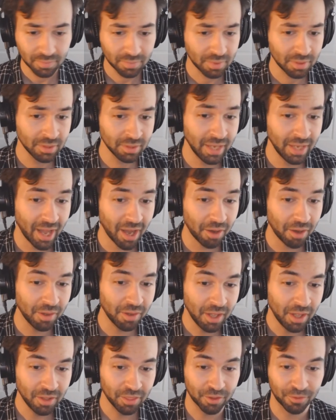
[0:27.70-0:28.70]
Now,
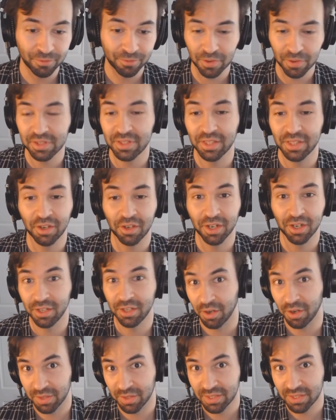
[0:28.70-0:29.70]
the first thing you're going to
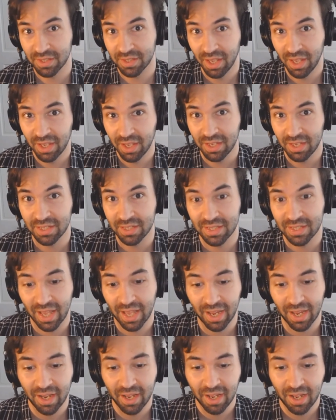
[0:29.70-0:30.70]
notice is
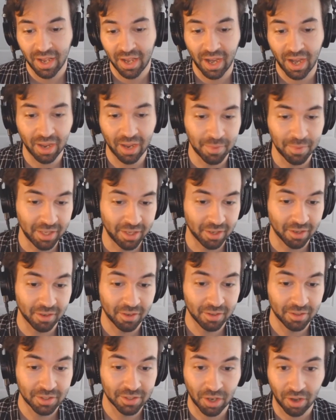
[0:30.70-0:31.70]
that I'm
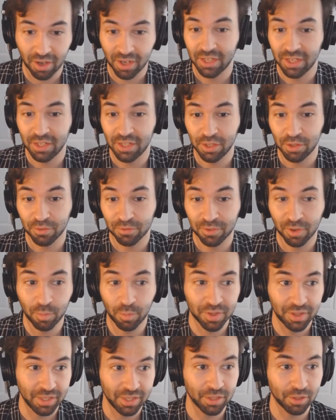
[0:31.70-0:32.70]
here talking to you from
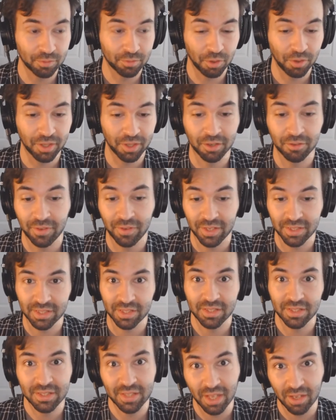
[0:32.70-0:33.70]
within the Roll interface
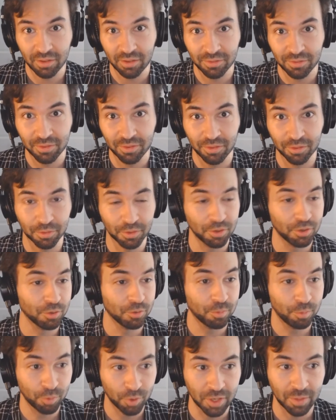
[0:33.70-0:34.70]
itself through
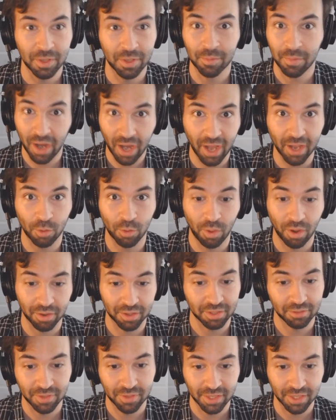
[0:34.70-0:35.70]
premium high quality
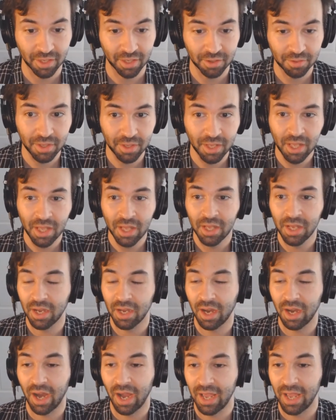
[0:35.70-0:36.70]
video.
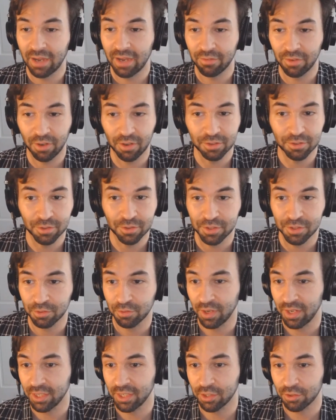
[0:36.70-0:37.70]
I have all sorts of
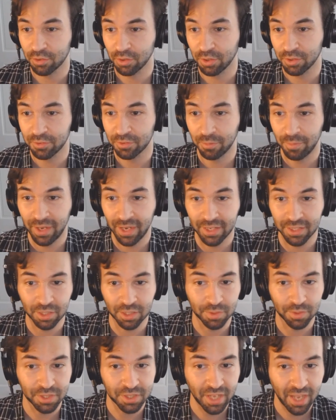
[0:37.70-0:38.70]
great controls for managing
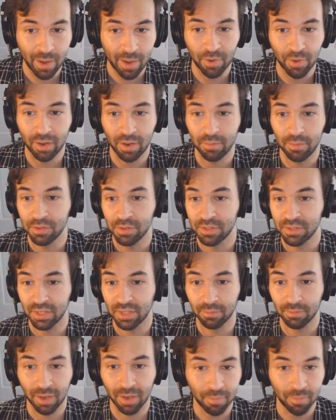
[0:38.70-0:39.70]
which camera I'm using,
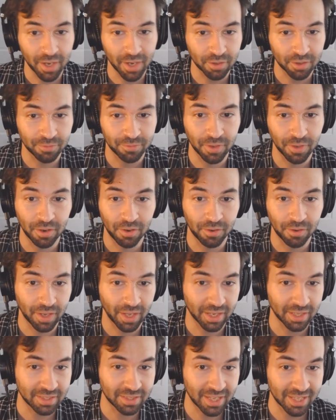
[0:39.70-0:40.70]
my microphone, I
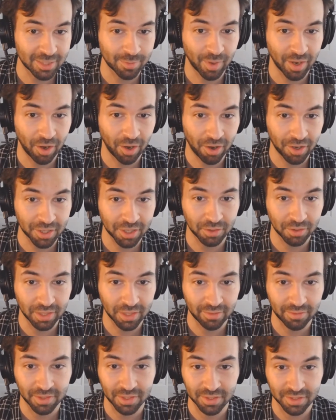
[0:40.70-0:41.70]
can test my audio
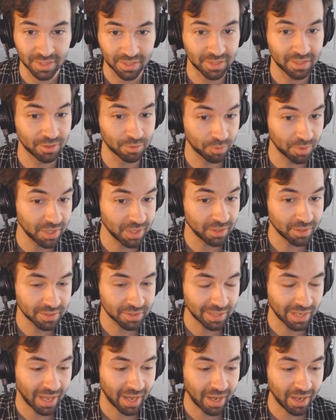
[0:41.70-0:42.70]
levels, this is real, it's
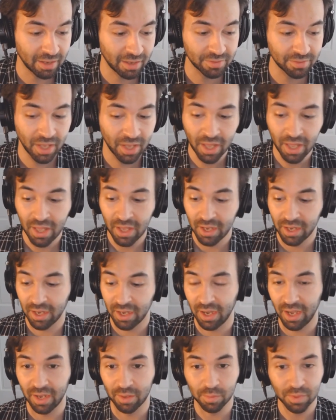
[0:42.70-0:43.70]
live.
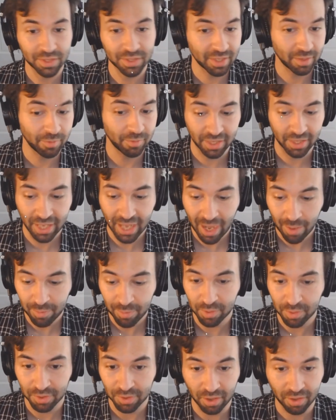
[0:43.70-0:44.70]
And once I'm really happy
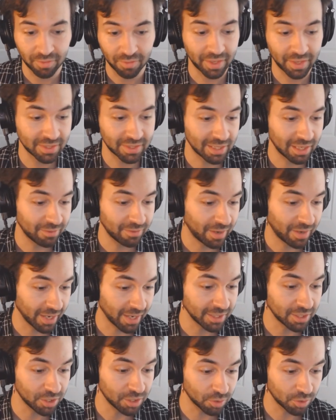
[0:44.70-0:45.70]
with all of that stuff, I
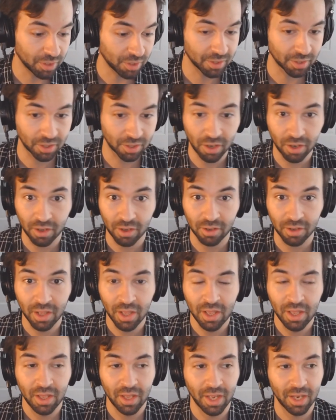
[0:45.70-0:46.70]
can join the call
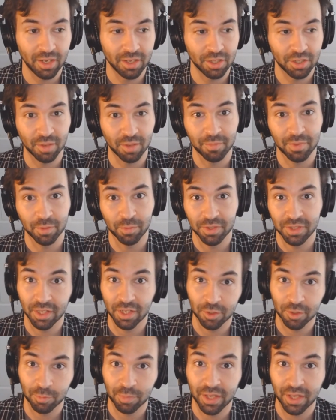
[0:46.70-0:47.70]
and jump in with the
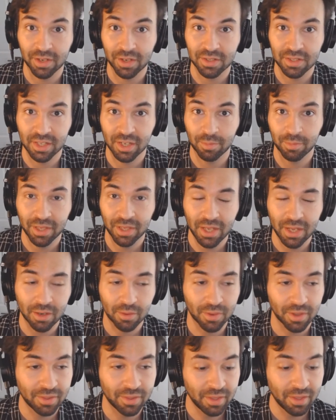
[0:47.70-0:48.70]
other players that I'm playing
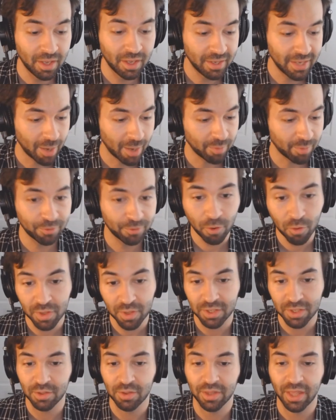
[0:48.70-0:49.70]
with. Now, before we
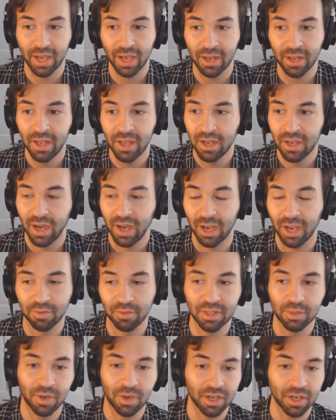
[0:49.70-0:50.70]
do that, I'd really
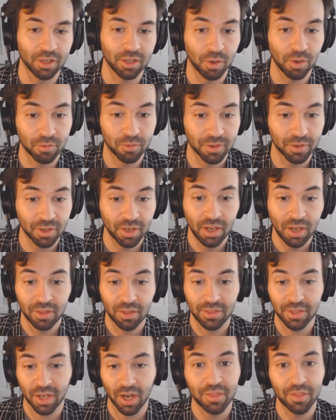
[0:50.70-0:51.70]
want to go over
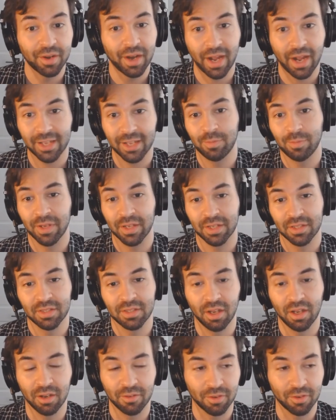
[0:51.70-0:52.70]
the other aspects
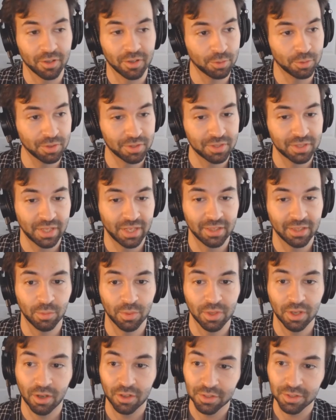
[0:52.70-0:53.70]
of our tool set that we
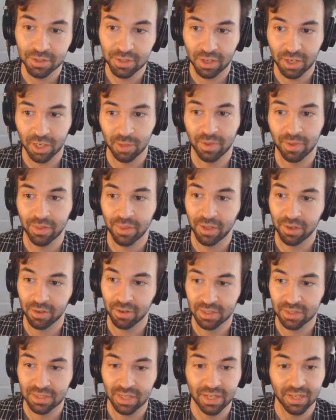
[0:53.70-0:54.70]
also talk about that are
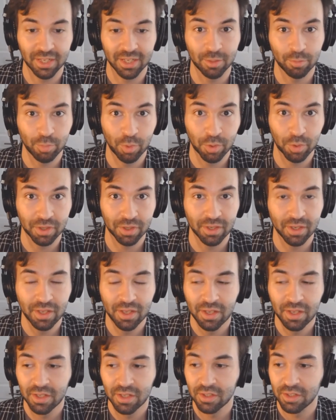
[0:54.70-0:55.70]
exciting and important.
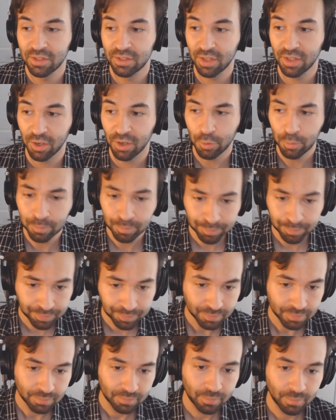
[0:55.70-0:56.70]
So
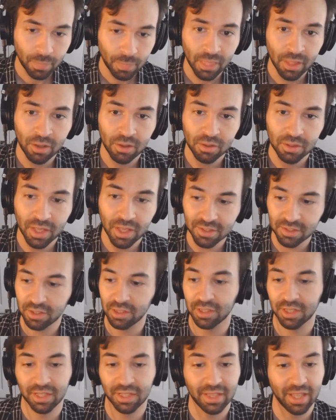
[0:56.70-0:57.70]
let's
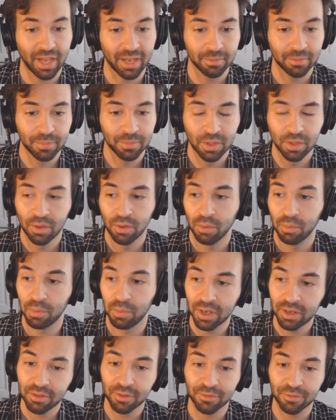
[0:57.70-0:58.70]
look at that. One
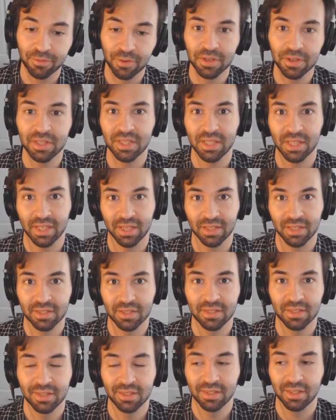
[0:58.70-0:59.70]
of the first
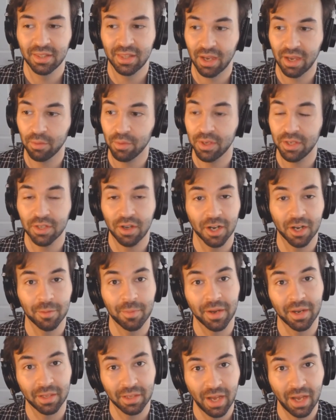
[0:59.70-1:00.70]
things that we talk about
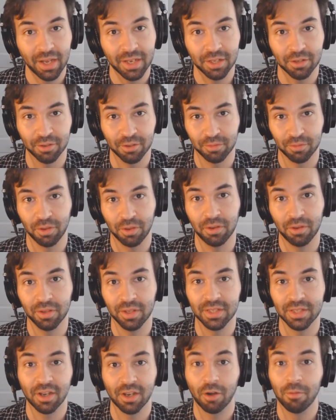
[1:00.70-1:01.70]
a lot here at Roll
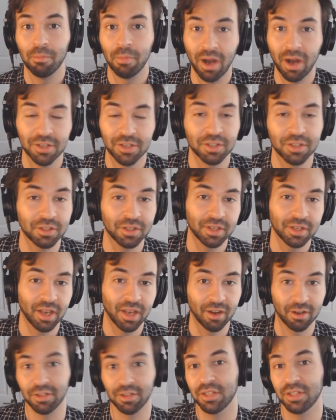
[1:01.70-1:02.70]
is our modular
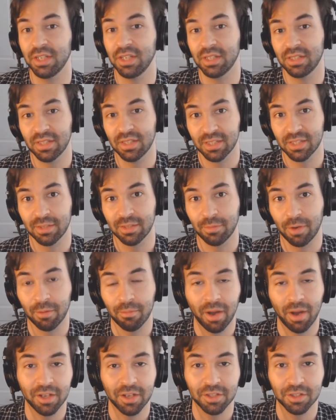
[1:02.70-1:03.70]
character sheet system, our
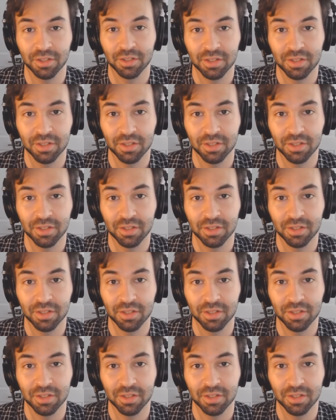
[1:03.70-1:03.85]
modular